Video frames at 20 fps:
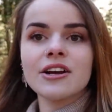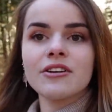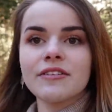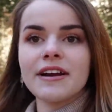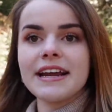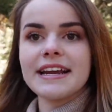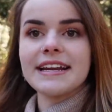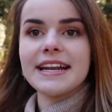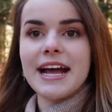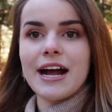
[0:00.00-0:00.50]

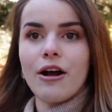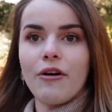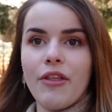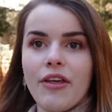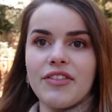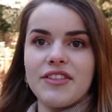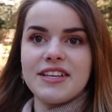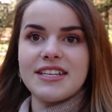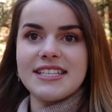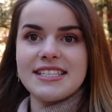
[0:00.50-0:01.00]
right now
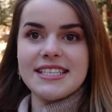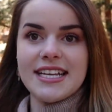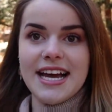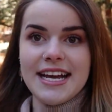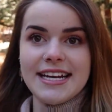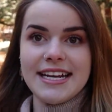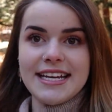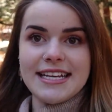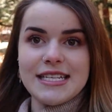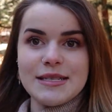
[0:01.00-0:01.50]
that the
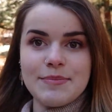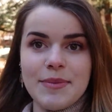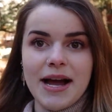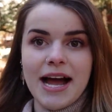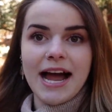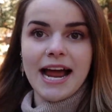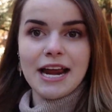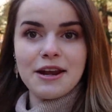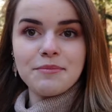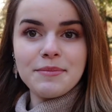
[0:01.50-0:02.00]
sun is
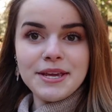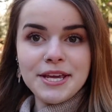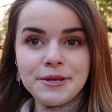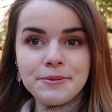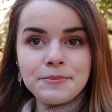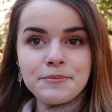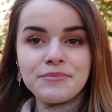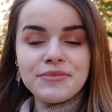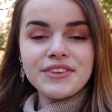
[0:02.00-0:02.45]
behind me.